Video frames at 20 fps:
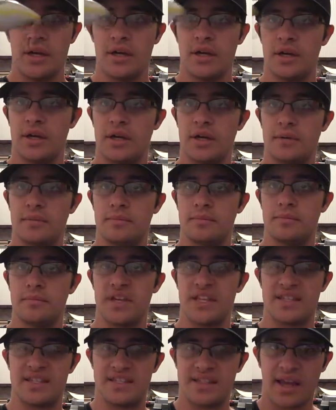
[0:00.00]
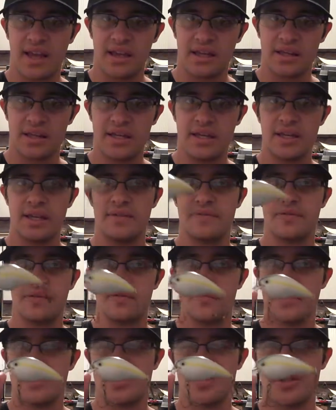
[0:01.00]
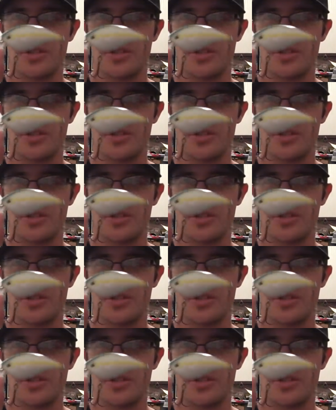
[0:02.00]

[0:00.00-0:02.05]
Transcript: It's silent if the fish